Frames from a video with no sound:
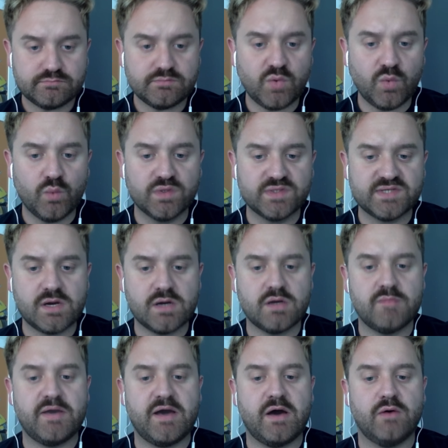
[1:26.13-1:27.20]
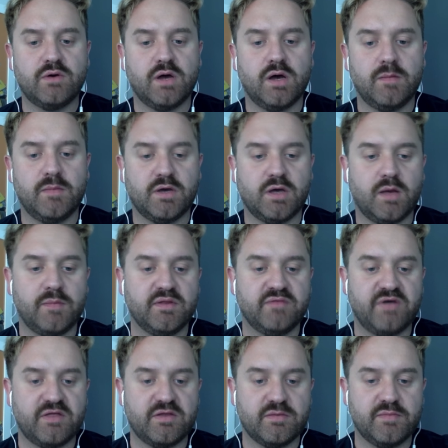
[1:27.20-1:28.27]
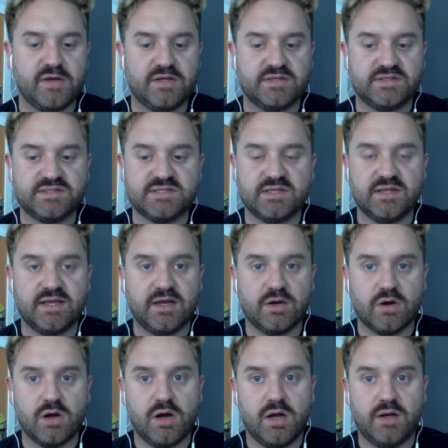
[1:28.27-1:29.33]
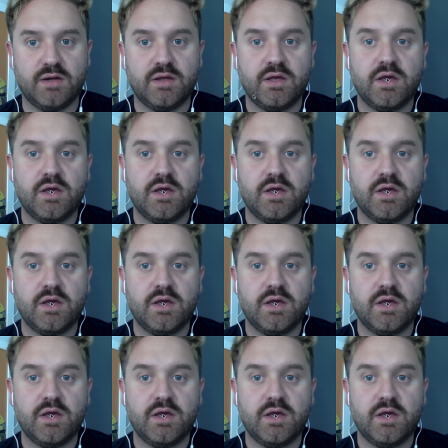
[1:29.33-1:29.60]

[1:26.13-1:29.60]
We'll talk about a couple of other buttons later on.